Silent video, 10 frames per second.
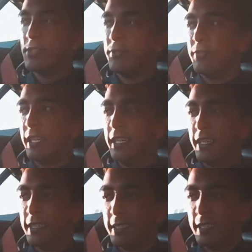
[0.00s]
is very
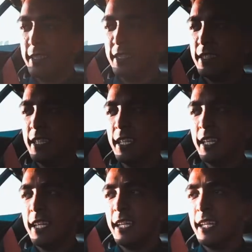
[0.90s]
nice.
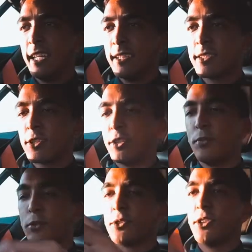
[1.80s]
In this car,
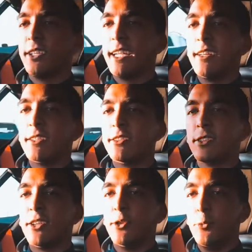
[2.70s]
you've also got an
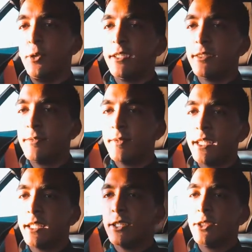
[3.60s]
Alcantara wheel,
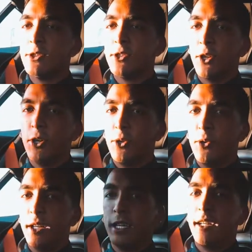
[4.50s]

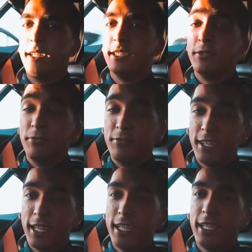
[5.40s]
so it's
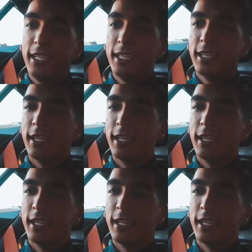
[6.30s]
very